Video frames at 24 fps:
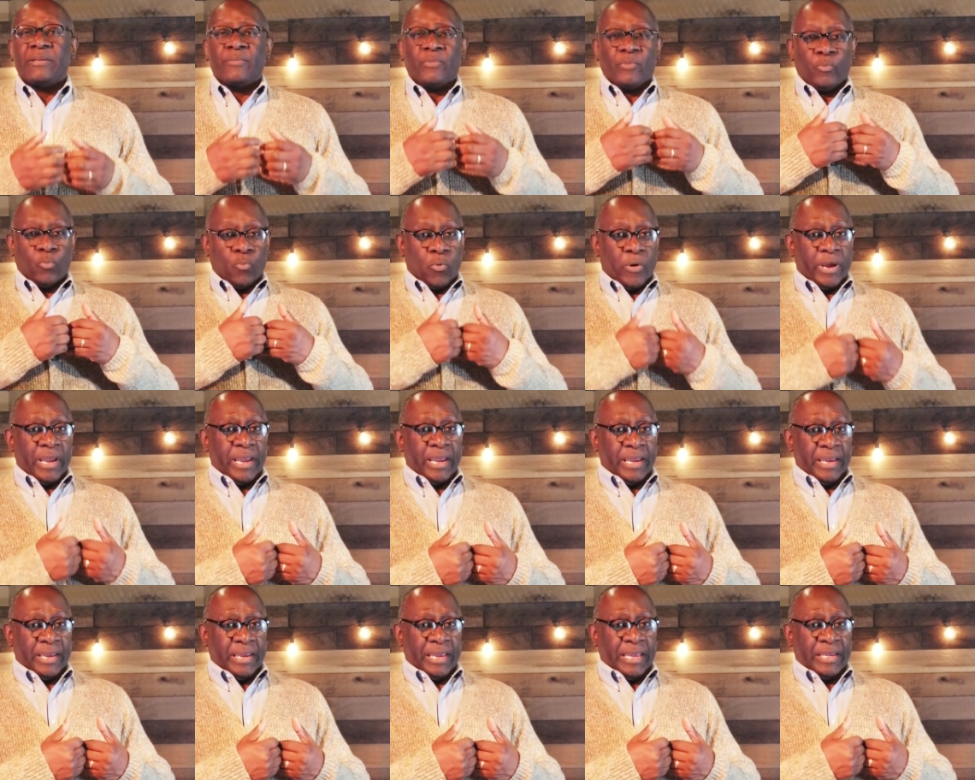
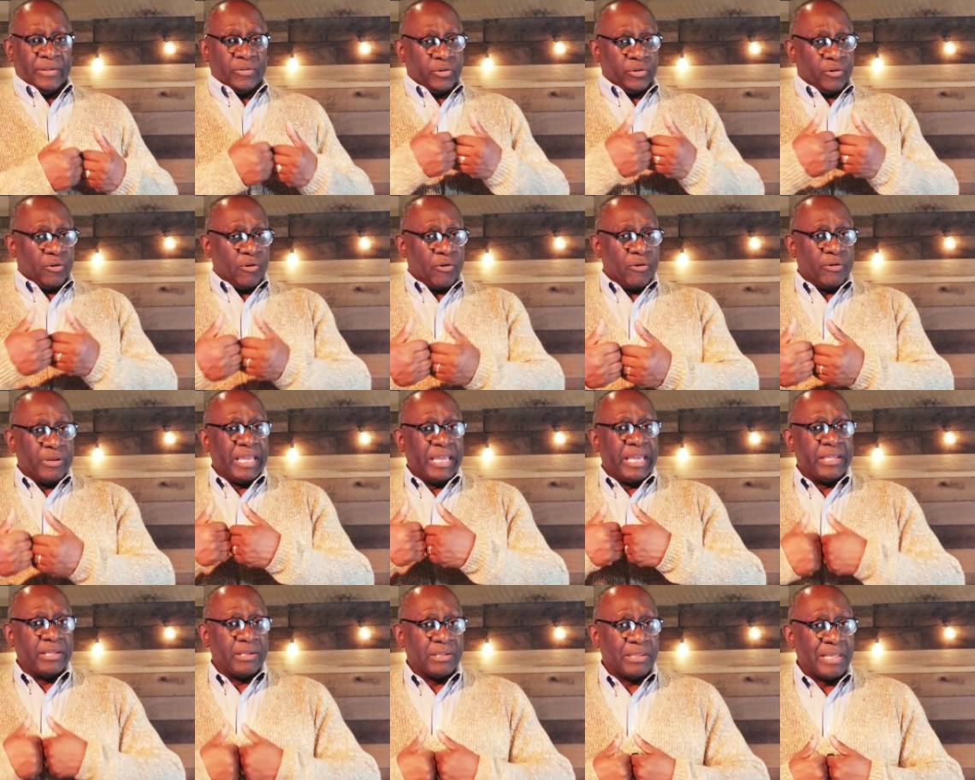where in turn
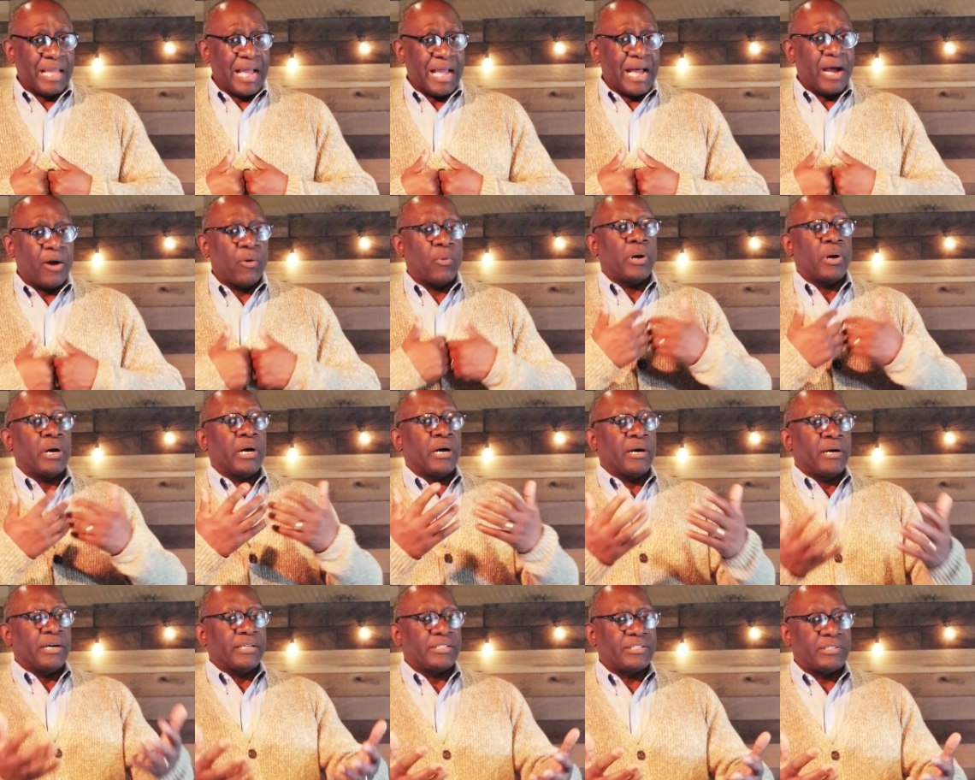it allows
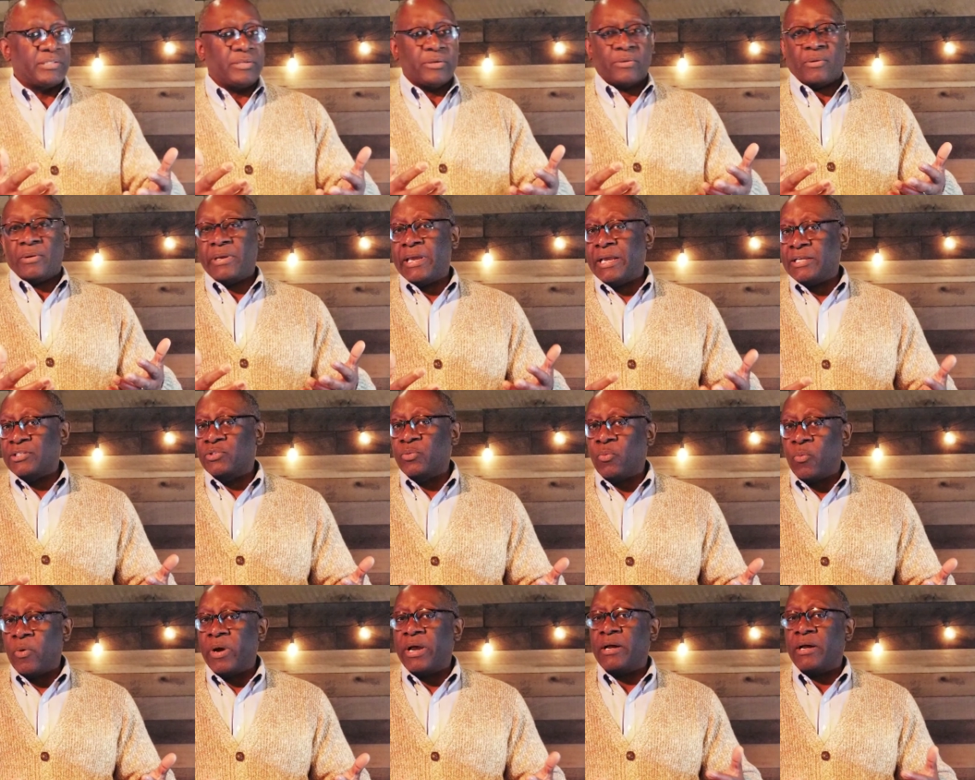us as
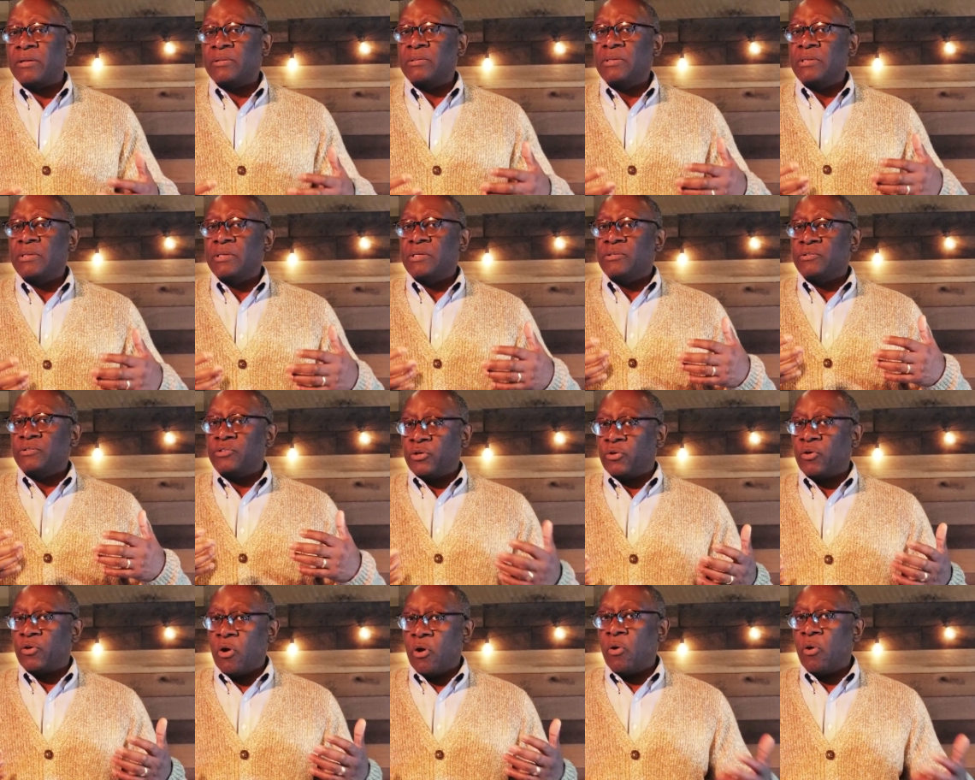well
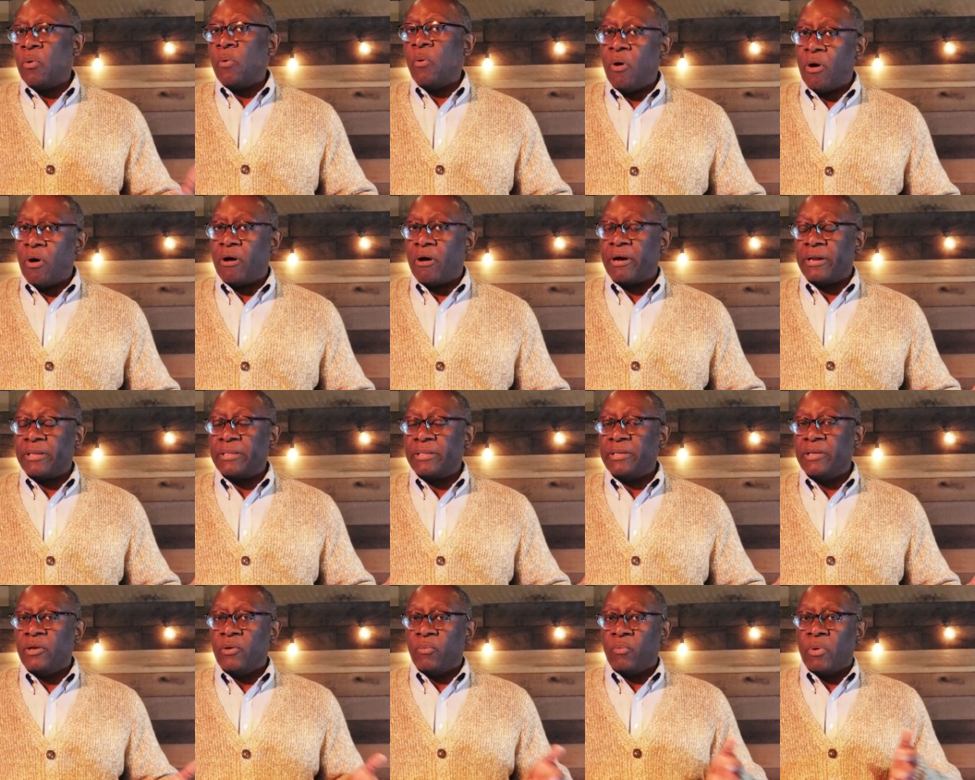to go on,
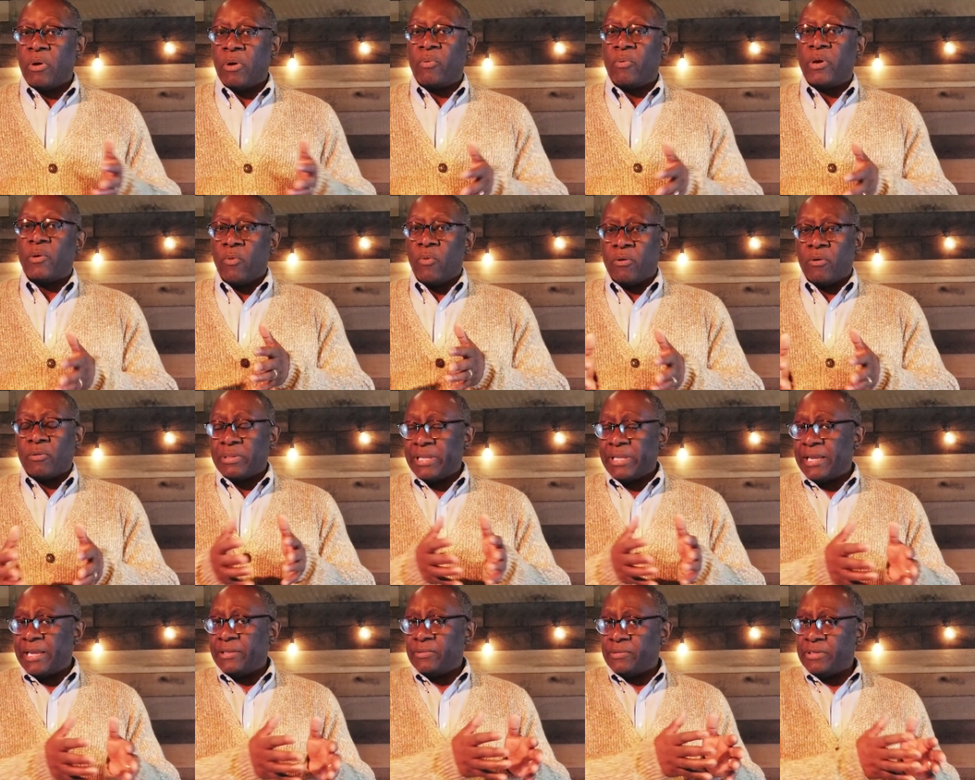where we won't
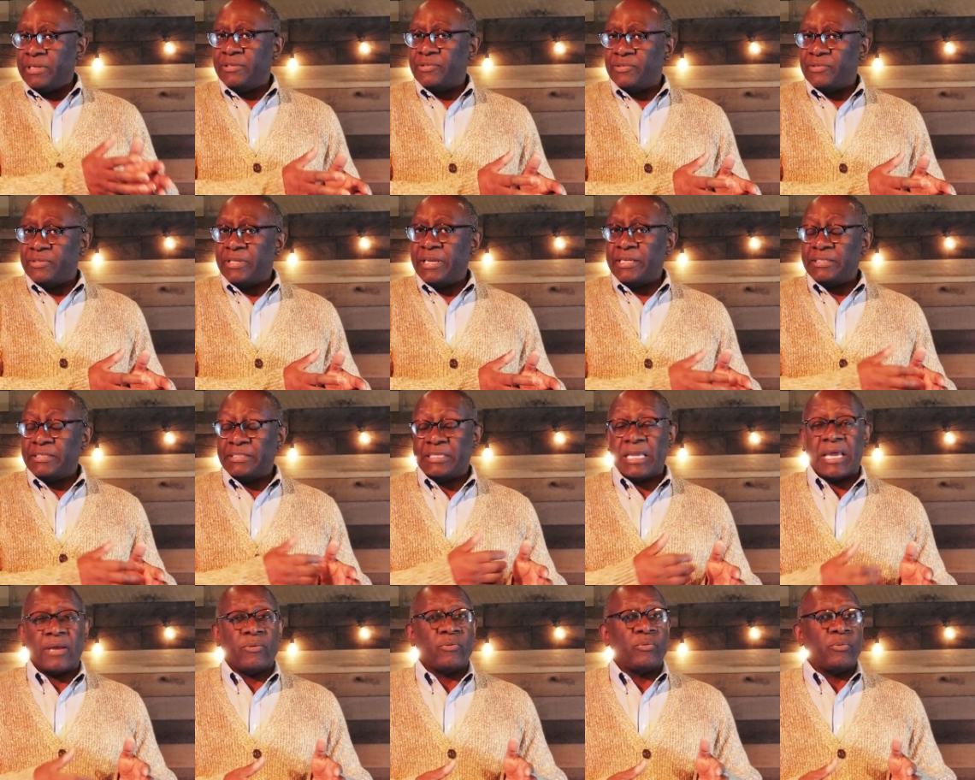let these things
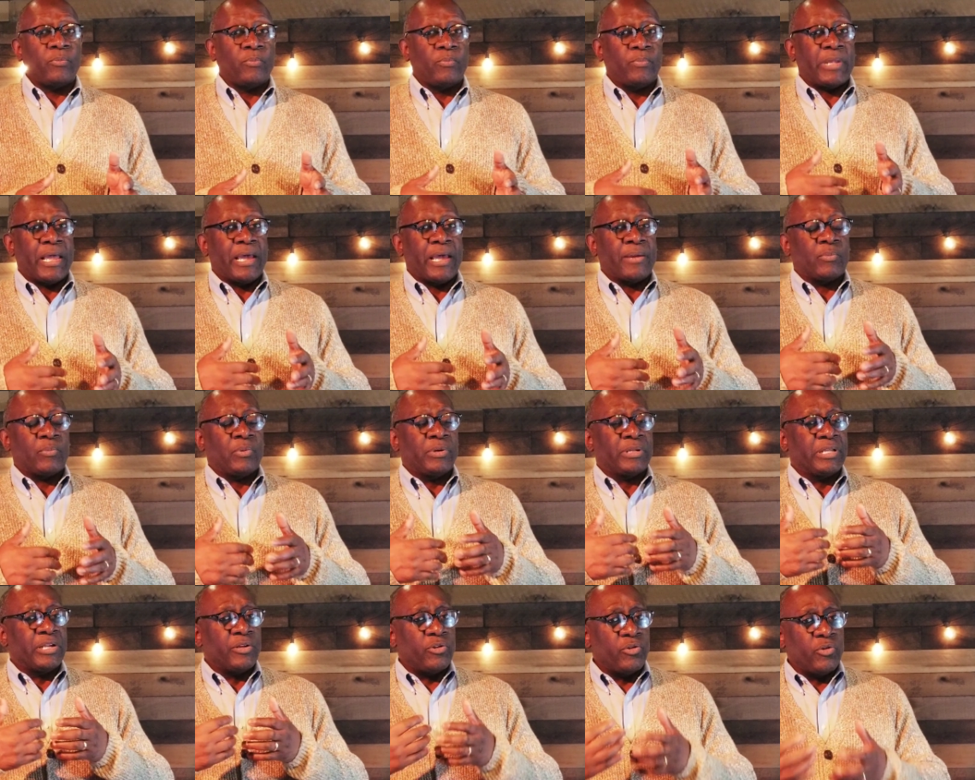that, that
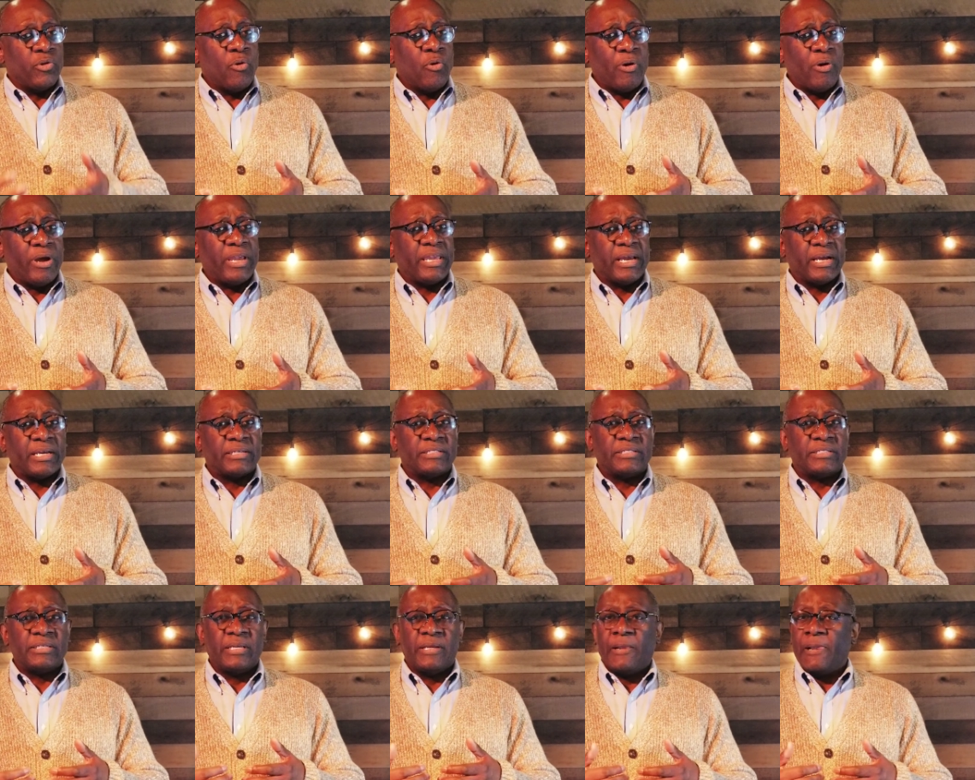would annoy
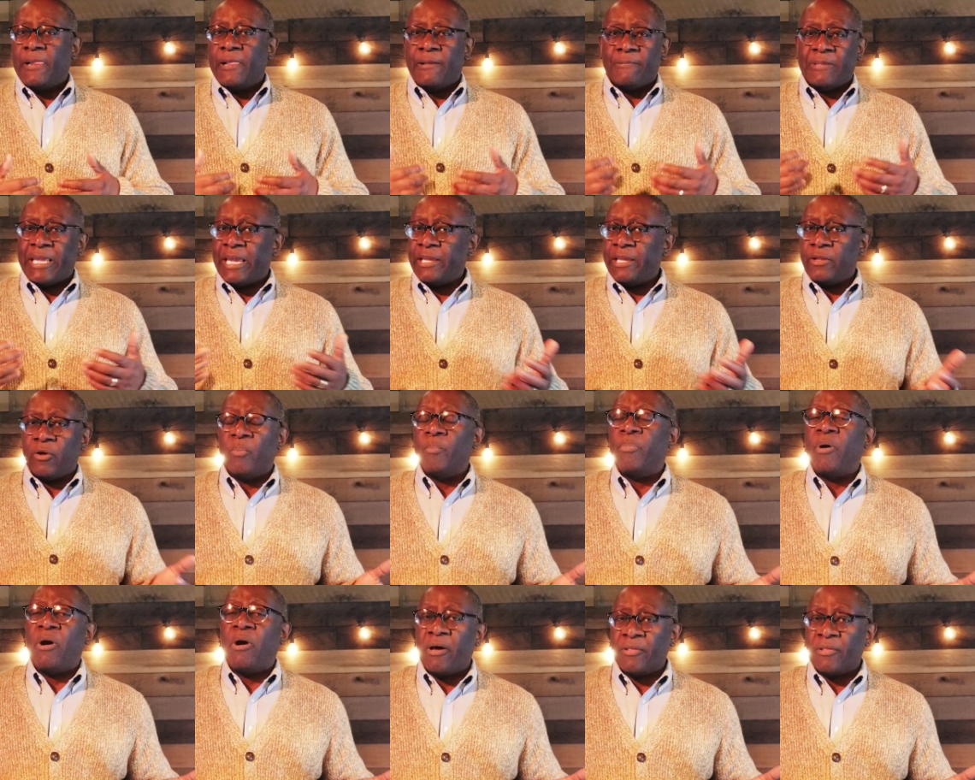us they
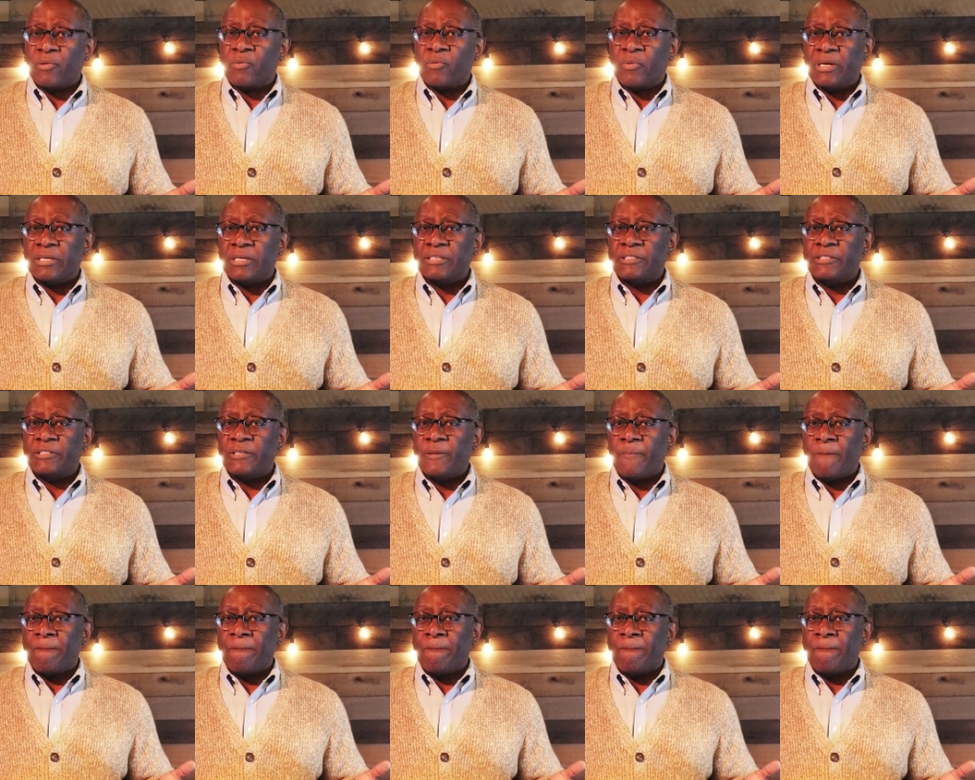don't bother us.